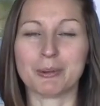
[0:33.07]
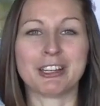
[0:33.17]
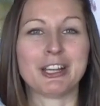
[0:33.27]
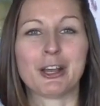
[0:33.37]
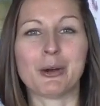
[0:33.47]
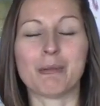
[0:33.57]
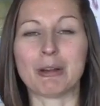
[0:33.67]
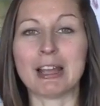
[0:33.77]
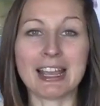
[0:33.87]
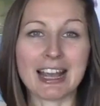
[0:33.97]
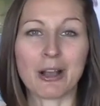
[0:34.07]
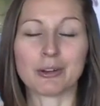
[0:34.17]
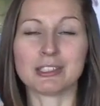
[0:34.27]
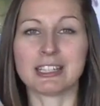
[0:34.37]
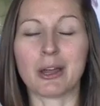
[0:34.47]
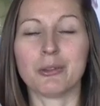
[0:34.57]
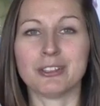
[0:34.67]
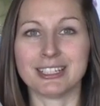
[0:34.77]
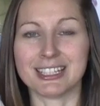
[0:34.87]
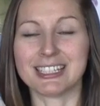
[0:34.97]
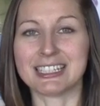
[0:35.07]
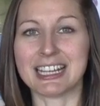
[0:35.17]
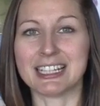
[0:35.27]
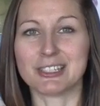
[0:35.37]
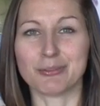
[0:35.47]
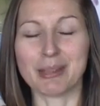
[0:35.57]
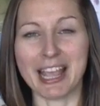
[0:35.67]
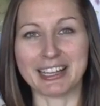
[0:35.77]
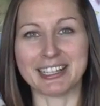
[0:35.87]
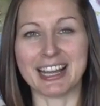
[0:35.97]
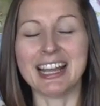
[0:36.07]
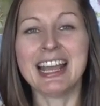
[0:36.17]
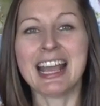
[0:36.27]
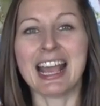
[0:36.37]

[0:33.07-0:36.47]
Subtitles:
We were going to go about 8 hours south into the States from Canada,